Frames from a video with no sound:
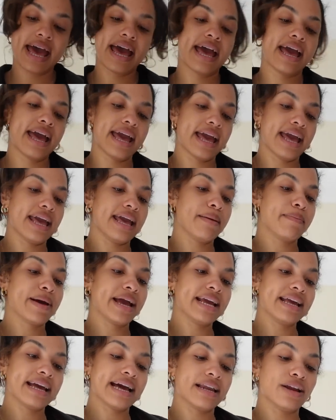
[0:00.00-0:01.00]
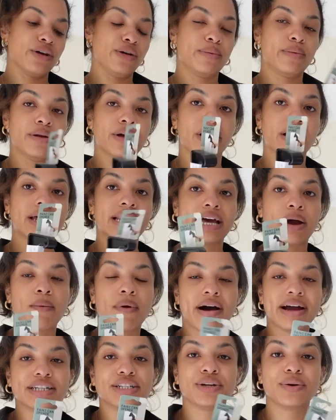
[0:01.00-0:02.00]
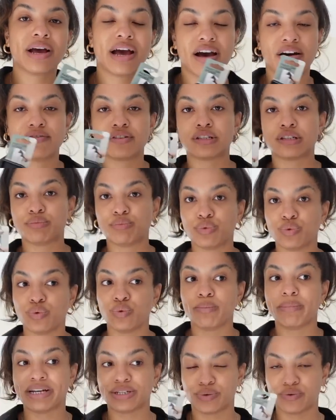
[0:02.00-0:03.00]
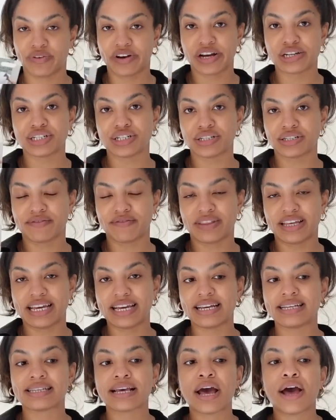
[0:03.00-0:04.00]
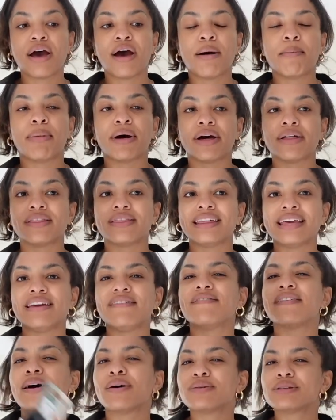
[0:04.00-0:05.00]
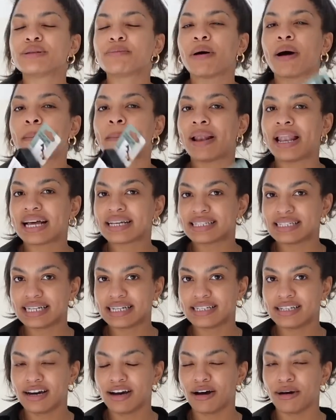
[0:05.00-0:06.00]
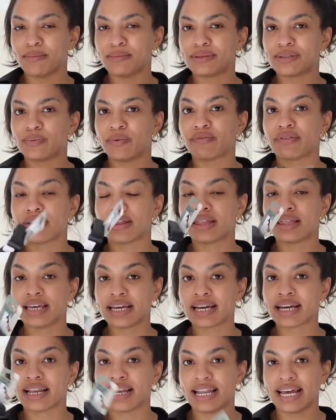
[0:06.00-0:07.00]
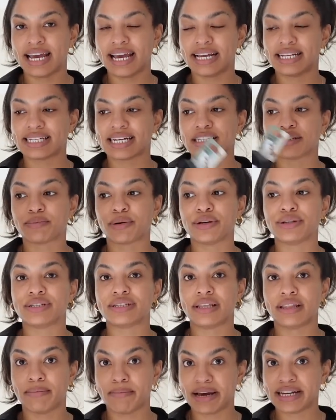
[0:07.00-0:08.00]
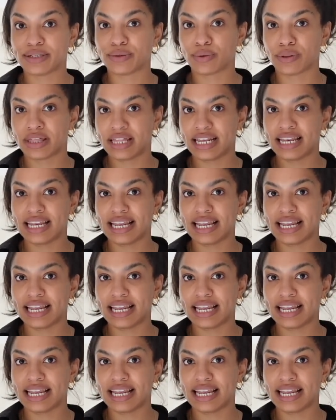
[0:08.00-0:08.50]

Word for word: a paint can opener. Now I do have small metal versions of these, but the Valspar plastic tubs with the thicker lid as opposed to the metal thin